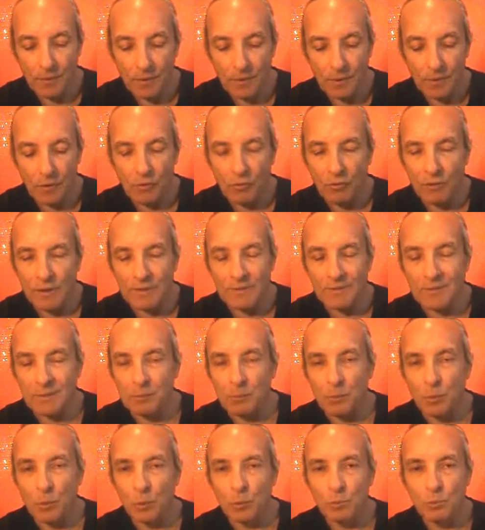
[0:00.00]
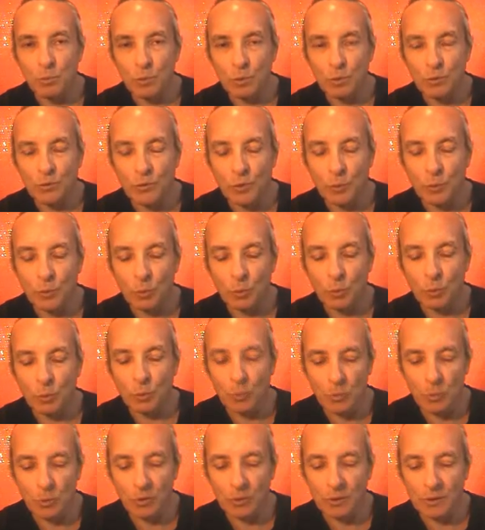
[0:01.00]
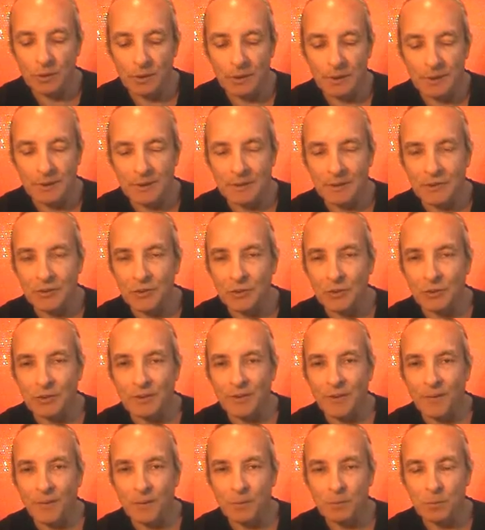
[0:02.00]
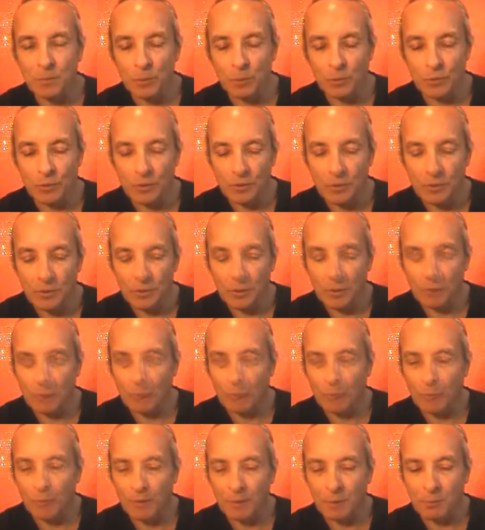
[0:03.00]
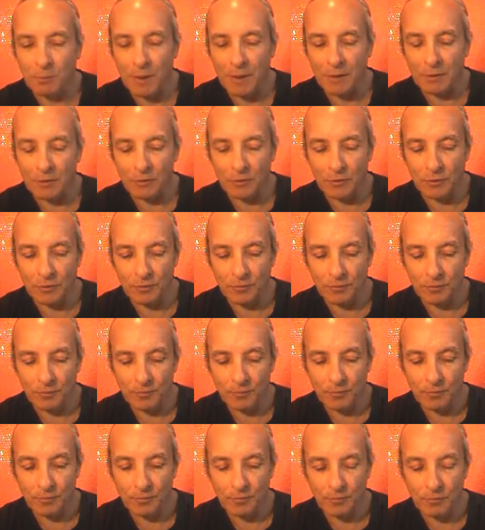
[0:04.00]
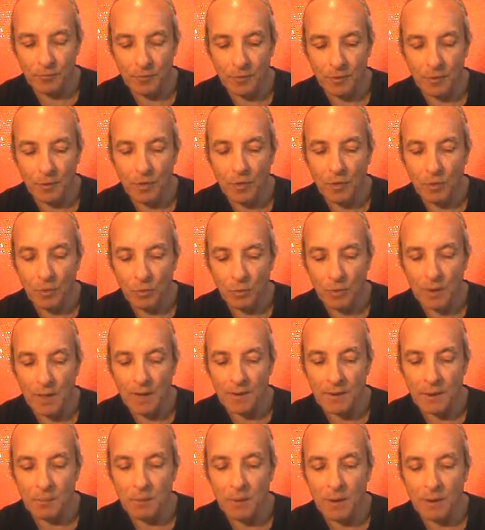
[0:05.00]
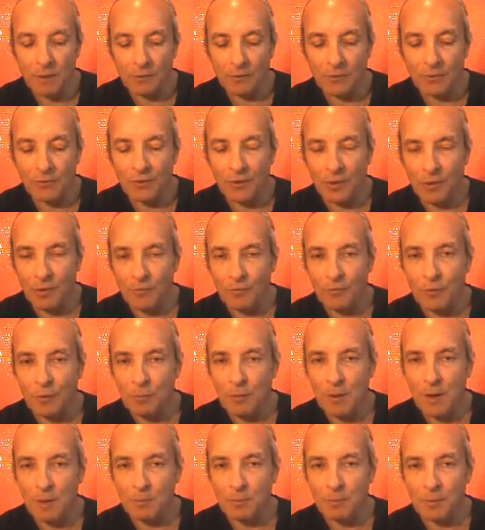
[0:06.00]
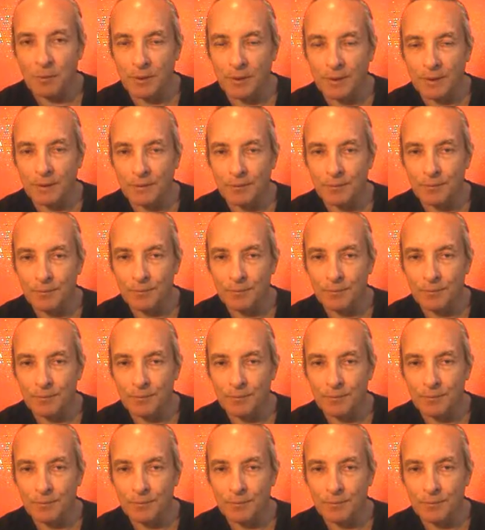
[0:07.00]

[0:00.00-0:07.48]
creating more moods, one mood leading to another mood. That's not what we're about. We are about self remembering,